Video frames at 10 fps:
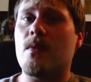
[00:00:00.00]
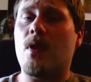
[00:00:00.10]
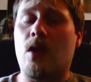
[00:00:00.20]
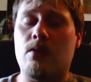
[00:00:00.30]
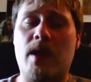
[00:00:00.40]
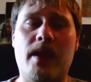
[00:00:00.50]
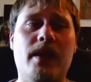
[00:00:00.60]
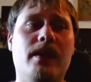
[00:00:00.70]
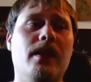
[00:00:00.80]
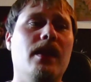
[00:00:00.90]

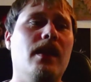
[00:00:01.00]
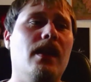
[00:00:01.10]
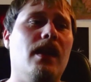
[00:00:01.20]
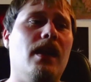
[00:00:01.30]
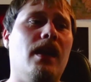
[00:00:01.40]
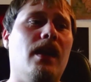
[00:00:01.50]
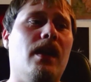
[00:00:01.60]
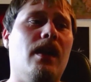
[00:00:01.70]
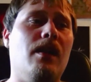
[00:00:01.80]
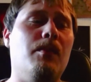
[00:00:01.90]
already.
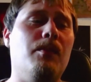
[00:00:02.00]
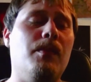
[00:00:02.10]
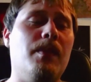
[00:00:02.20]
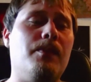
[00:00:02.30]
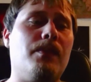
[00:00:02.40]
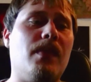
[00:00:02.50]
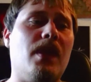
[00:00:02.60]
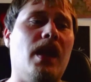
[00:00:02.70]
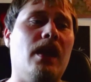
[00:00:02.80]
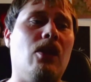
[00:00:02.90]
Um,
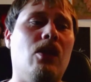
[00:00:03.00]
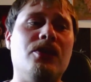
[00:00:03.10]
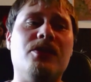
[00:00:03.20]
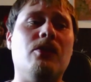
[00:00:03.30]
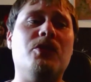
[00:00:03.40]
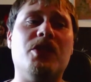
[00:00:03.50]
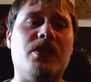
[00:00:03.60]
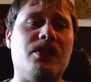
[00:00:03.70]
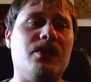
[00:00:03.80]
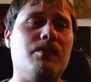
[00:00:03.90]
and also
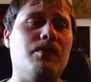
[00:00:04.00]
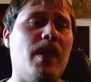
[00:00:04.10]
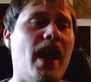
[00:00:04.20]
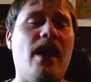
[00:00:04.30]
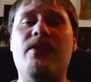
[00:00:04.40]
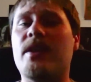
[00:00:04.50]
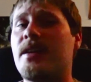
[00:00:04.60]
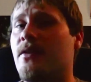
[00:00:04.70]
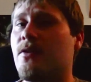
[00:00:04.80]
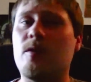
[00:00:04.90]
just having
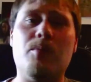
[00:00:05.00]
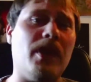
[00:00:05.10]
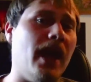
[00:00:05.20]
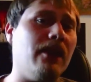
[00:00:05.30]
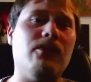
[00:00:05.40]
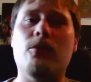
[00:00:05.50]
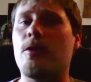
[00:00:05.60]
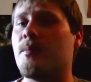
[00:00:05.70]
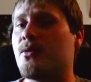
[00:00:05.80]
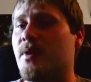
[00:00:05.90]
different
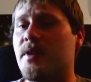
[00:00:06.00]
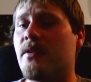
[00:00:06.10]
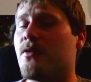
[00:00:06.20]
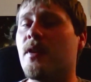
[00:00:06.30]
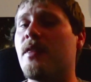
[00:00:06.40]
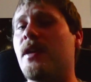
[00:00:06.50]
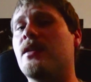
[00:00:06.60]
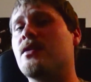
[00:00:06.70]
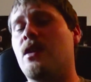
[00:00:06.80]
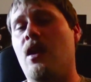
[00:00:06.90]
platforms with different
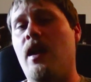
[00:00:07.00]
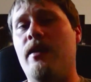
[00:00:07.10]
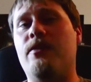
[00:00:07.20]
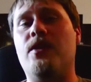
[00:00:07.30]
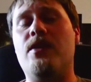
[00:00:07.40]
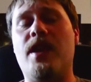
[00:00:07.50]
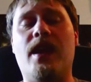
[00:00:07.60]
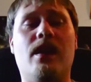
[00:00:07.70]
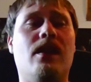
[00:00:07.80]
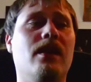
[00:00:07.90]
things to offer
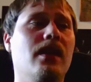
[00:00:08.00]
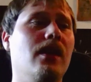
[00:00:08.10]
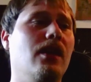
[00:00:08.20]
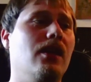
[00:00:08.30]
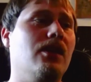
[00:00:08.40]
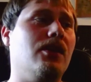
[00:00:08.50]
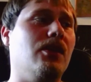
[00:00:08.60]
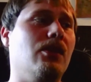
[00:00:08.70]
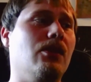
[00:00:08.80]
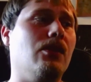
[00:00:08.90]
there
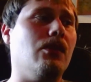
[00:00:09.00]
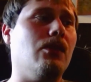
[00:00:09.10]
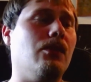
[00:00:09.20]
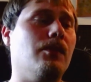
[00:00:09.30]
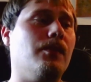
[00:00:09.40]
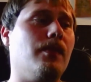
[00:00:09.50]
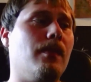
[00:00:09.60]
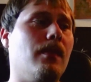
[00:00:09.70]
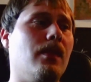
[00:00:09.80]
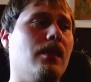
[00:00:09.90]
to
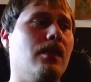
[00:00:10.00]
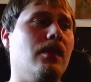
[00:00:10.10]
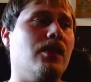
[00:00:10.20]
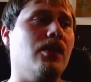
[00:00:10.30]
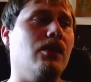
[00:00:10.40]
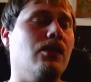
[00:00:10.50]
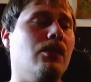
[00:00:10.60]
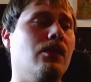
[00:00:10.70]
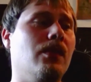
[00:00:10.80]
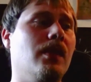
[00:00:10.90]

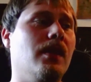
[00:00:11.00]
to